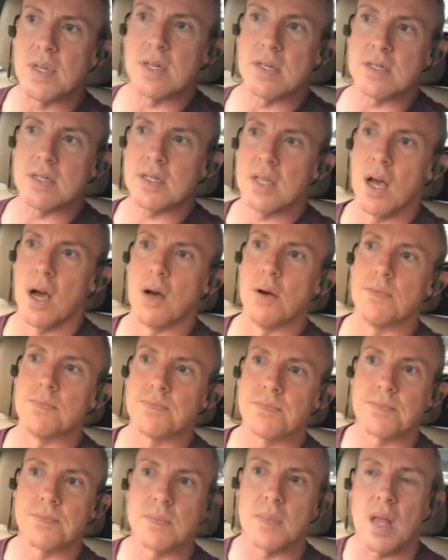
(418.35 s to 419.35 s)
So
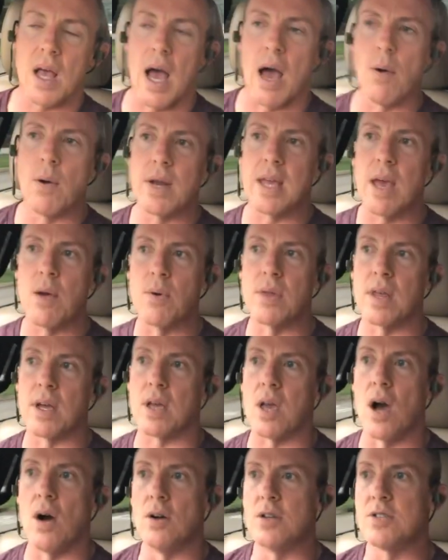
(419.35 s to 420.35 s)
I would get with a
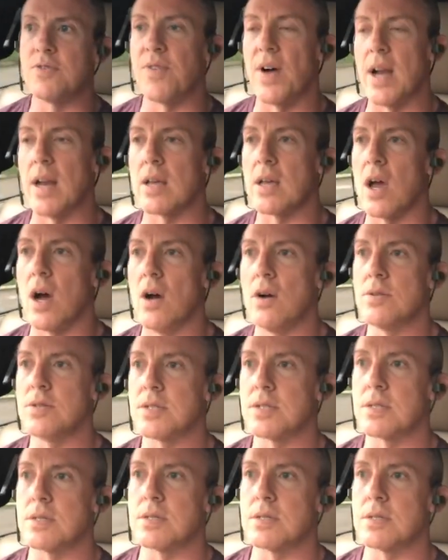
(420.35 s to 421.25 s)
coach, find a coach.